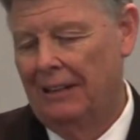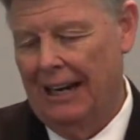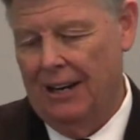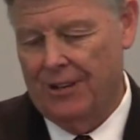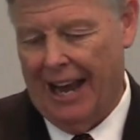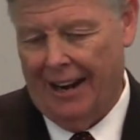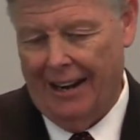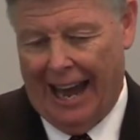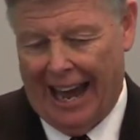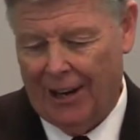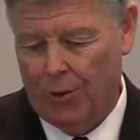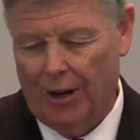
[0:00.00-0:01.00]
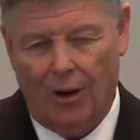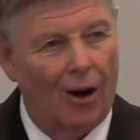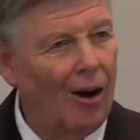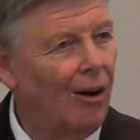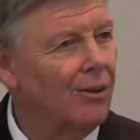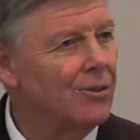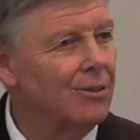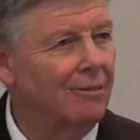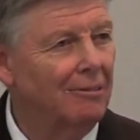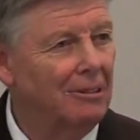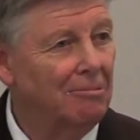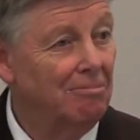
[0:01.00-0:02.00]
Is that an adequate cause?
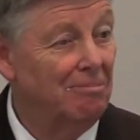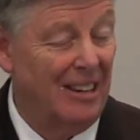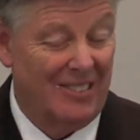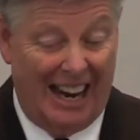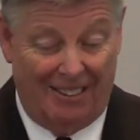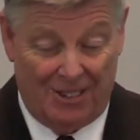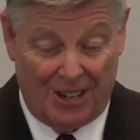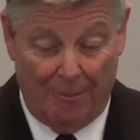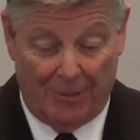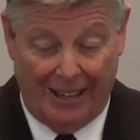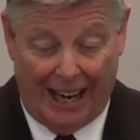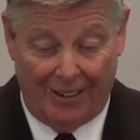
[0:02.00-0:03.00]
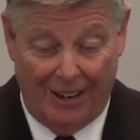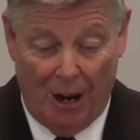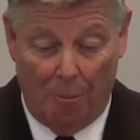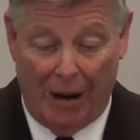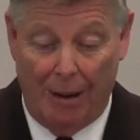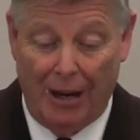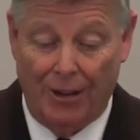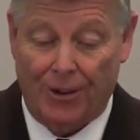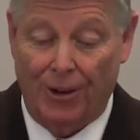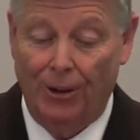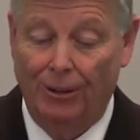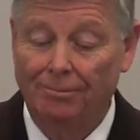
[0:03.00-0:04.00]
Is that something that may be
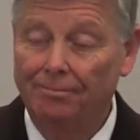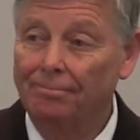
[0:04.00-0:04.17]
true?